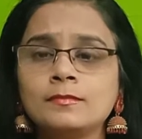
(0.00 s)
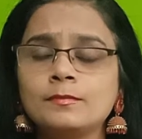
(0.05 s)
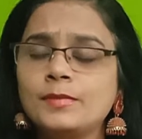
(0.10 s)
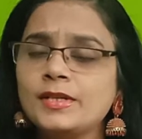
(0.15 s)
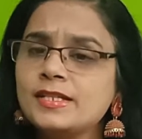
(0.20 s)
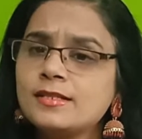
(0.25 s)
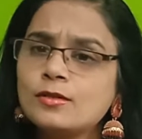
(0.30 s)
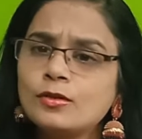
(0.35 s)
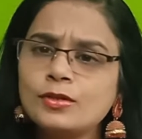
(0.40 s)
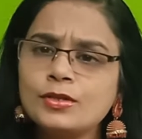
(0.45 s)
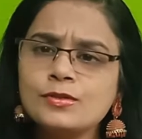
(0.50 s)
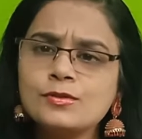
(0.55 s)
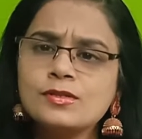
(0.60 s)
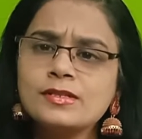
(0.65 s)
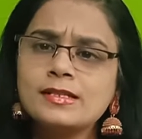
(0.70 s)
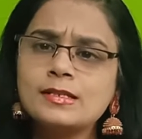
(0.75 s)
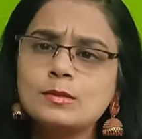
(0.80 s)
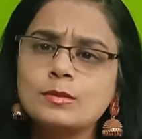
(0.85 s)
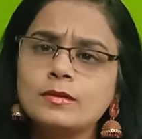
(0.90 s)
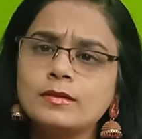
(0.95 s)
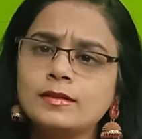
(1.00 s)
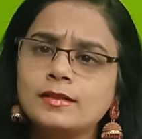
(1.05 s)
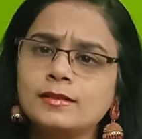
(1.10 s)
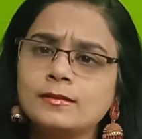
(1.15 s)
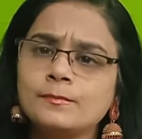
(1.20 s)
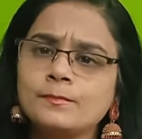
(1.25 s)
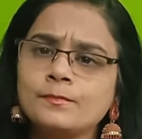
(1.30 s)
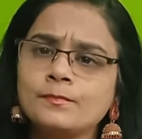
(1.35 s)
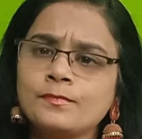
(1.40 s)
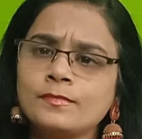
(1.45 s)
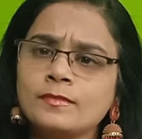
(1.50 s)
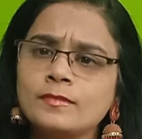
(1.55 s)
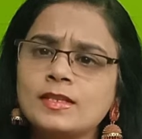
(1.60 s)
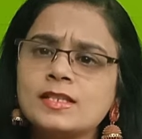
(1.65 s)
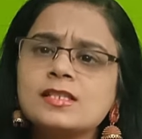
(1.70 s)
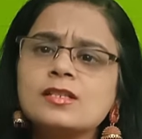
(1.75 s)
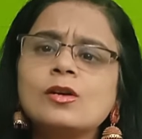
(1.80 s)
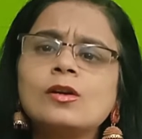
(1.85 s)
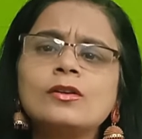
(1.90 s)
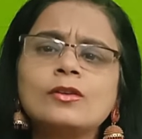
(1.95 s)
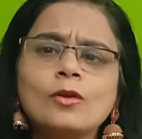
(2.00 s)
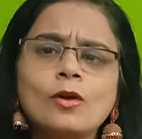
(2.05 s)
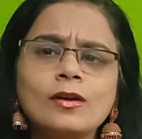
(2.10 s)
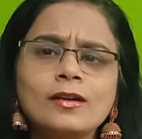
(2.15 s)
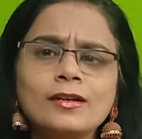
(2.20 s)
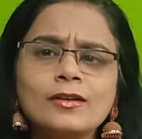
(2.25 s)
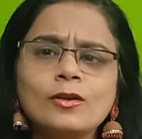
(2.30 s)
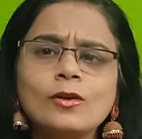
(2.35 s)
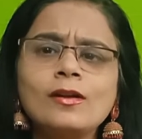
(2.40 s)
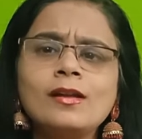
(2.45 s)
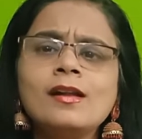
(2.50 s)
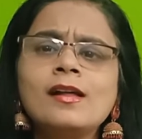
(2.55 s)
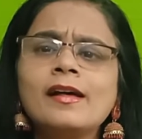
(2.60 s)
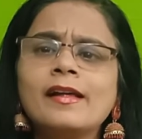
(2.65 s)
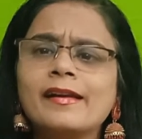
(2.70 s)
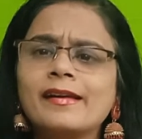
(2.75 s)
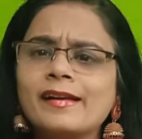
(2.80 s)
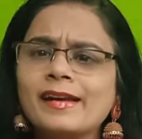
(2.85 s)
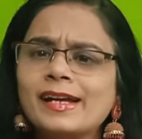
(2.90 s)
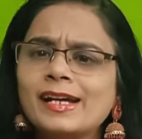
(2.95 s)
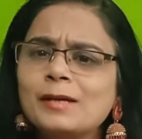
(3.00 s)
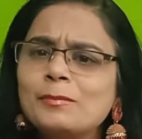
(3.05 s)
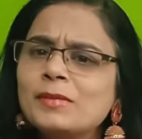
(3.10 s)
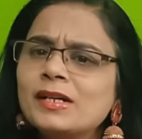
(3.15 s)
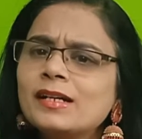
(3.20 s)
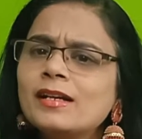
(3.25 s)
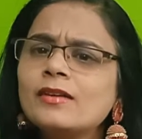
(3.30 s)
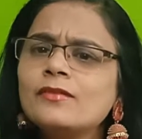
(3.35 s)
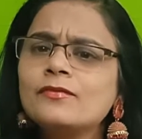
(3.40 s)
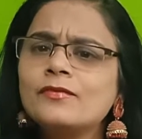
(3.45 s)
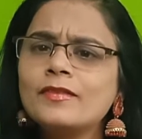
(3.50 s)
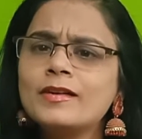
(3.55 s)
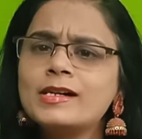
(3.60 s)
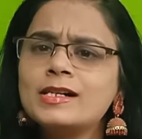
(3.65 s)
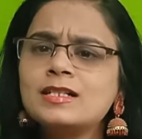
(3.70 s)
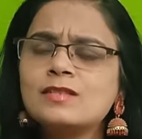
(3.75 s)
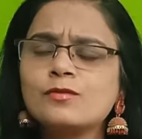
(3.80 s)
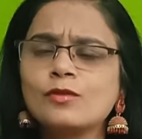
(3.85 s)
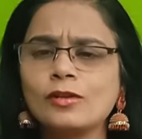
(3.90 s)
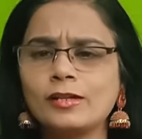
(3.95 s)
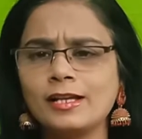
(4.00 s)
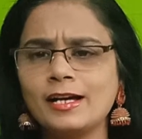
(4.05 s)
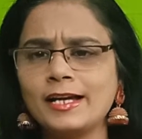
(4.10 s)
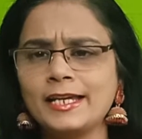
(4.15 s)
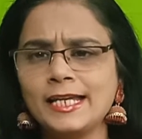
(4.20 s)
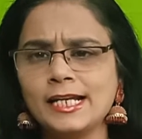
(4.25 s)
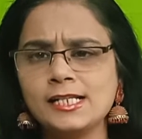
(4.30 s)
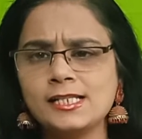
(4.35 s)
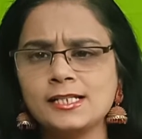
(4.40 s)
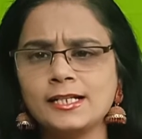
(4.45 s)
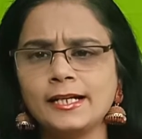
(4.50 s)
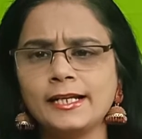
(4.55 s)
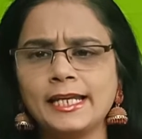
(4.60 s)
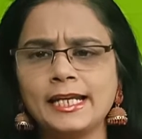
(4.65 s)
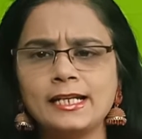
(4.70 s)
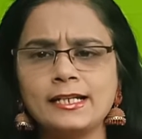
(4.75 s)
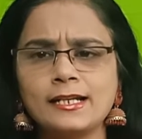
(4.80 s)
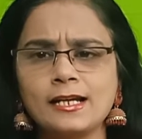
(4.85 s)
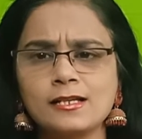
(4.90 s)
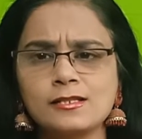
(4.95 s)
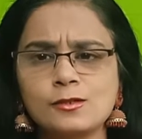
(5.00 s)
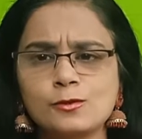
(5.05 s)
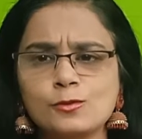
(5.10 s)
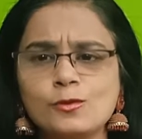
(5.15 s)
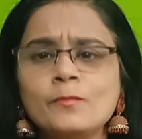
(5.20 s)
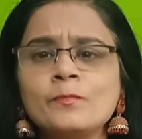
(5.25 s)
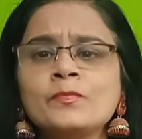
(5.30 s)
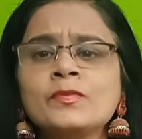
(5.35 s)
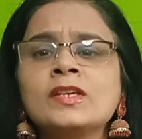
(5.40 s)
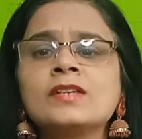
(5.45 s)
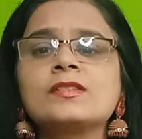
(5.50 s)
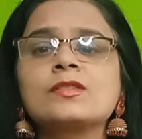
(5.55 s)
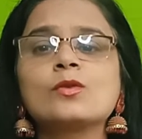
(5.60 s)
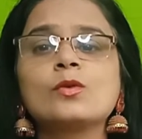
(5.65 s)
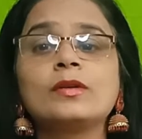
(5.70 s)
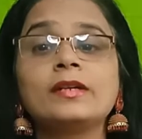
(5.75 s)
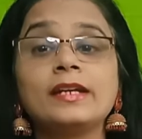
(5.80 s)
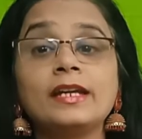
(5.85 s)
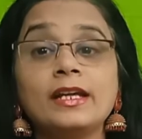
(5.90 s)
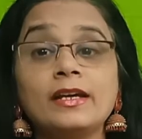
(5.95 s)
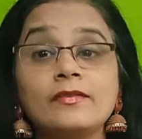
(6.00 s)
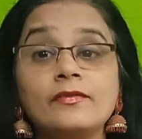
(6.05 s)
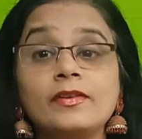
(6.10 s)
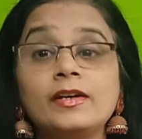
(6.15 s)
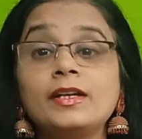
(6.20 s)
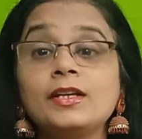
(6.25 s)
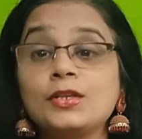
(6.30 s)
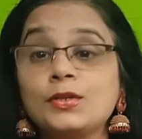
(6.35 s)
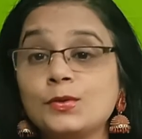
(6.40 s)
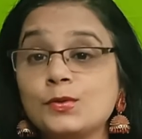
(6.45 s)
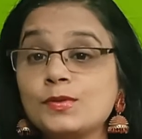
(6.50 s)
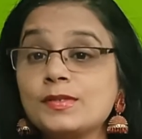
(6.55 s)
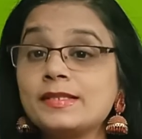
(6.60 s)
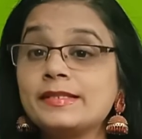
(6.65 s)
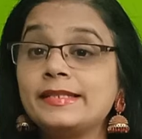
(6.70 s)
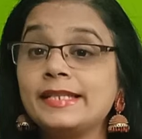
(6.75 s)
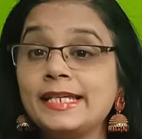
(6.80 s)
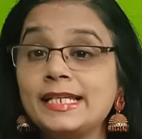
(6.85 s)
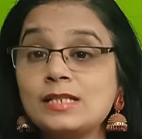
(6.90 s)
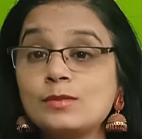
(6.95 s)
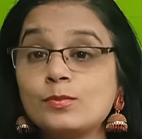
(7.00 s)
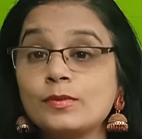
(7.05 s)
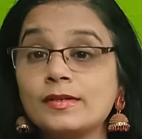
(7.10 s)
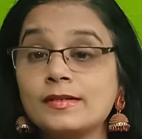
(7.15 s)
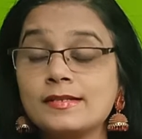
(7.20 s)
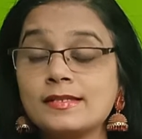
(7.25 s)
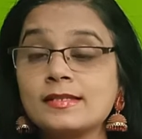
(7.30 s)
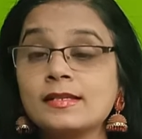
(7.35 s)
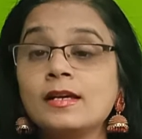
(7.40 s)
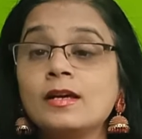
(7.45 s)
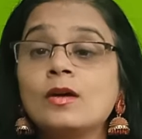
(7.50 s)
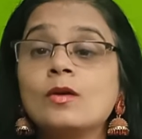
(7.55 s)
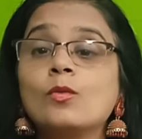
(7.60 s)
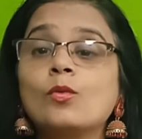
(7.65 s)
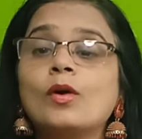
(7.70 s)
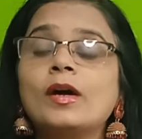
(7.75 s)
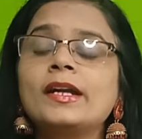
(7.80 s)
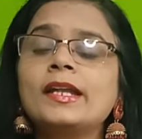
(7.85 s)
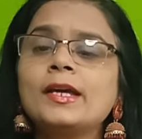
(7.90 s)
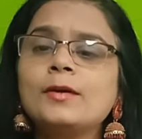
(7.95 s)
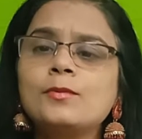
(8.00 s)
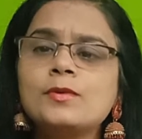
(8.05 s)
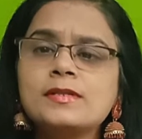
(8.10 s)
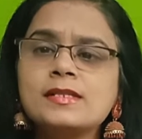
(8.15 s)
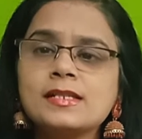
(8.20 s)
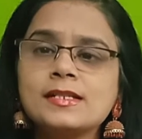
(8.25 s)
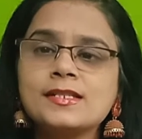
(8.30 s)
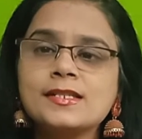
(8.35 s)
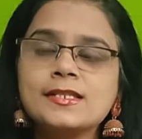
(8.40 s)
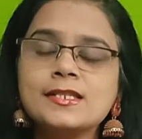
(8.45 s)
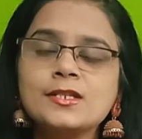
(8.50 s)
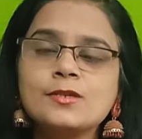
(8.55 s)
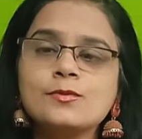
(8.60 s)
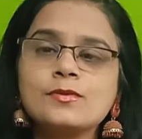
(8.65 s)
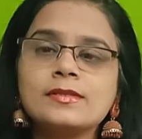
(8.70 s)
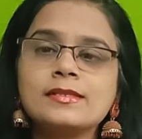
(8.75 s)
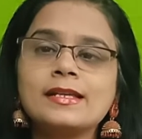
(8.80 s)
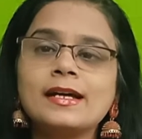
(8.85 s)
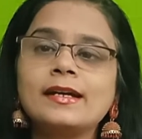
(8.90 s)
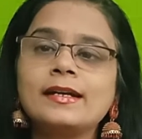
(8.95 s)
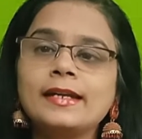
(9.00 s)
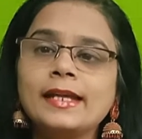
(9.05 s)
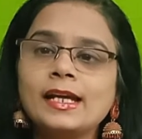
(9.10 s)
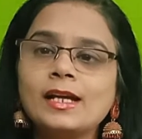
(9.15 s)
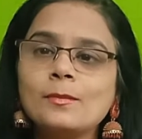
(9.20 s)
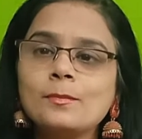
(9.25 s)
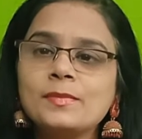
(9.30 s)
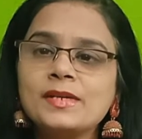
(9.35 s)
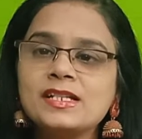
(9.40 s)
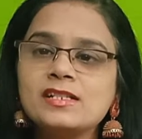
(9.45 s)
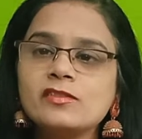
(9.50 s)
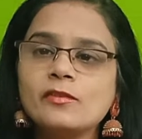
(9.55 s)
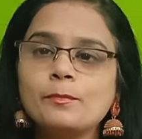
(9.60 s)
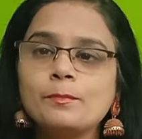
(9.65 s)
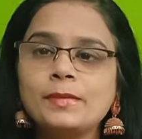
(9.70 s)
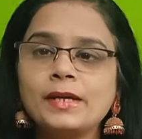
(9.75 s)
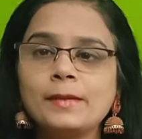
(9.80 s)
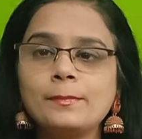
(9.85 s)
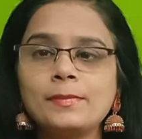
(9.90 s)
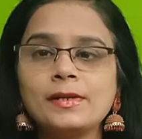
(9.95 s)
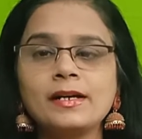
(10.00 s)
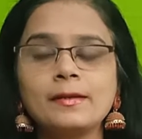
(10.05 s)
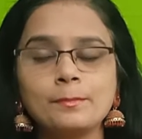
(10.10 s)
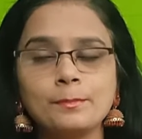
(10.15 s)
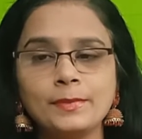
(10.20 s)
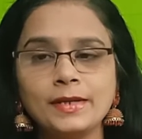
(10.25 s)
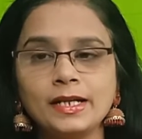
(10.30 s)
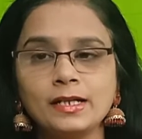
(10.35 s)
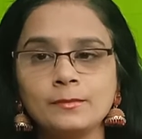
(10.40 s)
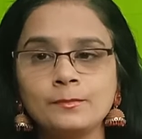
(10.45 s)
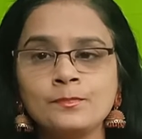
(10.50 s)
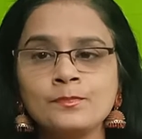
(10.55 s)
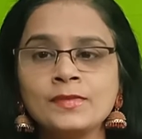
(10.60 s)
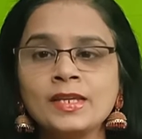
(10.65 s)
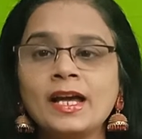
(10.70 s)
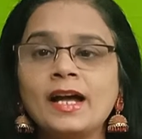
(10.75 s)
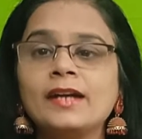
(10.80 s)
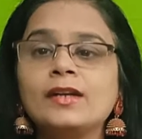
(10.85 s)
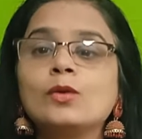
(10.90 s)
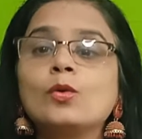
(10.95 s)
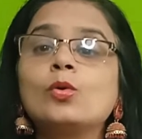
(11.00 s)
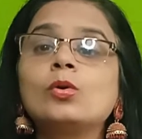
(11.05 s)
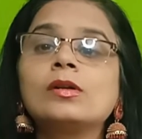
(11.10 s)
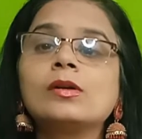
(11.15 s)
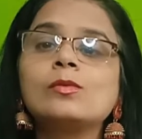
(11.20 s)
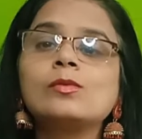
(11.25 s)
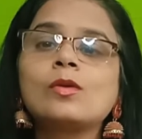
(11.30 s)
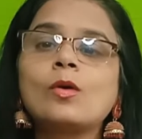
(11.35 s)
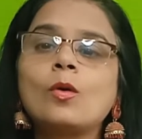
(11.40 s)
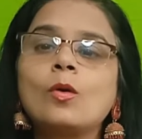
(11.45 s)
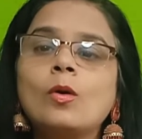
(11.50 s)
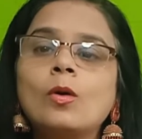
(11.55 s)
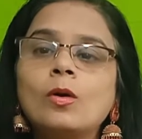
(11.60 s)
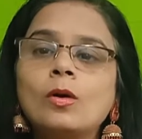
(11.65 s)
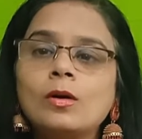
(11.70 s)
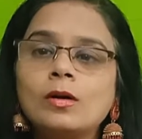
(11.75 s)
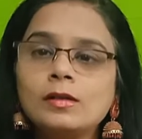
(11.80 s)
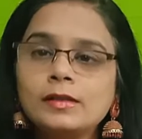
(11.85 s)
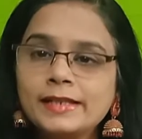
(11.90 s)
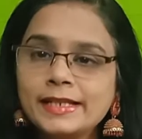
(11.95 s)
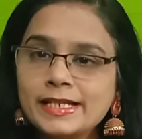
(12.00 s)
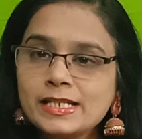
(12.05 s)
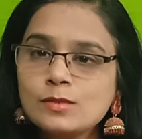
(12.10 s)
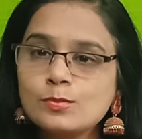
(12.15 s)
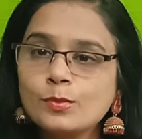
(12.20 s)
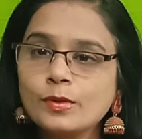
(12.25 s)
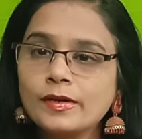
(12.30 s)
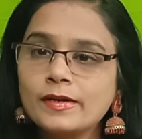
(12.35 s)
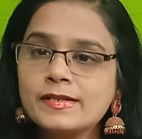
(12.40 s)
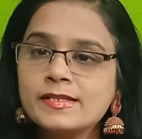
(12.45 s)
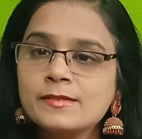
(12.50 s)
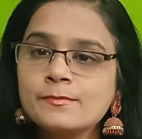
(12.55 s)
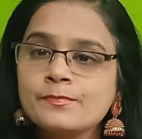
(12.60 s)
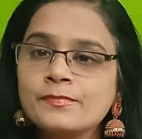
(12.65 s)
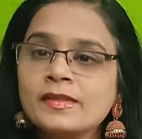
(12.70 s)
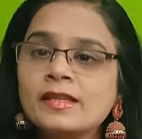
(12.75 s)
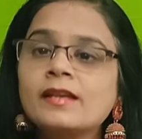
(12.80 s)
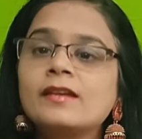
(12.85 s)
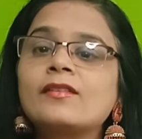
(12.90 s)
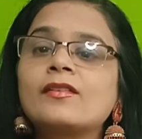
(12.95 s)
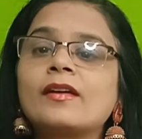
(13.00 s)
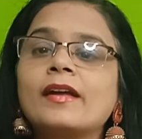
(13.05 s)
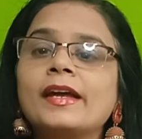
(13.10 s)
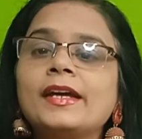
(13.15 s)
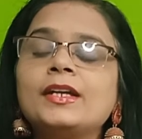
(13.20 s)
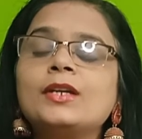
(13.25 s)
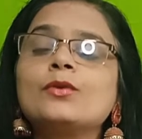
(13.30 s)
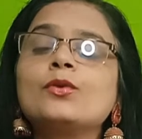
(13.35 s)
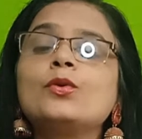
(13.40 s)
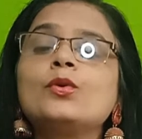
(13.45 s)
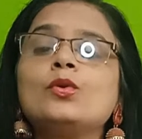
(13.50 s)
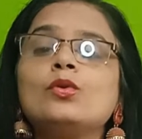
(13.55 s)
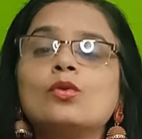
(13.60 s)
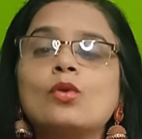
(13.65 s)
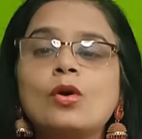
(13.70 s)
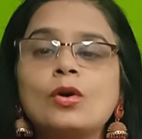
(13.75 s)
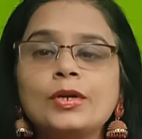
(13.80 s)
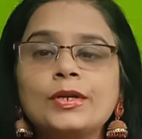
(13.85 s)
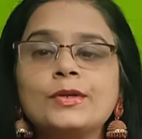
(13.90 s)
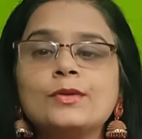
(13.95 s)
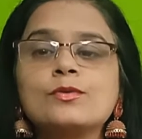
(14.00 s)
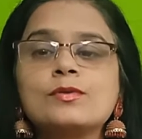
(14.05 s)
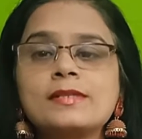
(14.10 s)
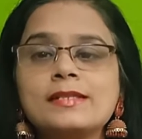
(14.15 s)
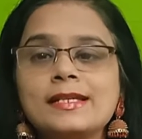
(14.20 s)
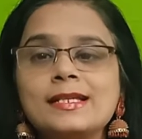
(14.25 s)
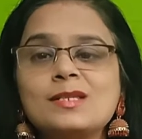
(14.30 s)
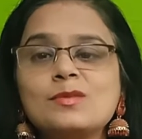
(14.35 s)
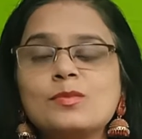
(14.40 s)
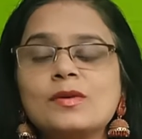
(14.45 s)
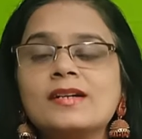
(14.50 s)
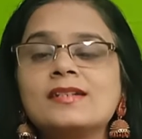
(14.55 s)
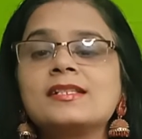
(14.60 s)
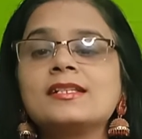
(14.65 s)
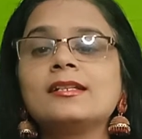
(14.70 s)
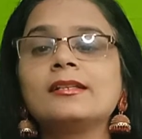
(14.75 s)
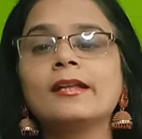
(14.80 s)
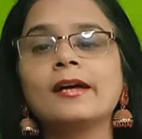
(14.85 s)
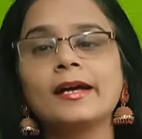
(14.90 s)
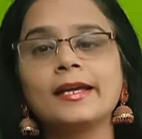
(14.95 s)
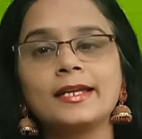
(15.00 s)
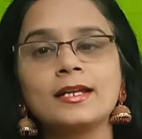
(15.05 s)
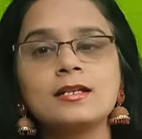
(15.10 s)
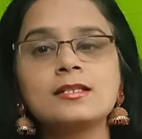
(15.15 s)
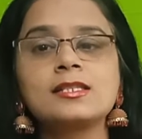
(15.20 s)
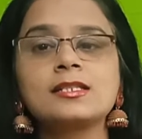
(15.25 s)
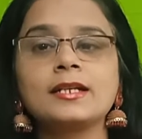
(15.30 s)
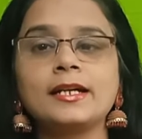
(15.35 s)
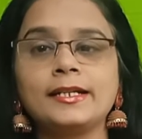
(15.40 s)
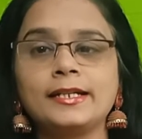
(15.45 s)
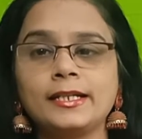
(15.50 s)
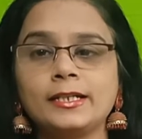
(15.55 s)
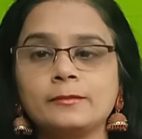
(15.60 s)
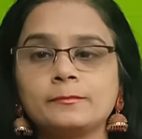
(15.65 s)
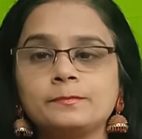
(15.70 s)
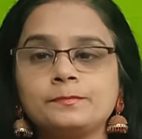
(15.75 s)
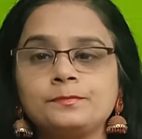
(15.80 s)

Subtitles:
Please don't use this word. These are all not at all recommended words for the IELTS writing task 2. So, never use these words. What I would suggest you is that take a piece of paper and pen and note down all these words. Try to not use these words in the IELTS writing.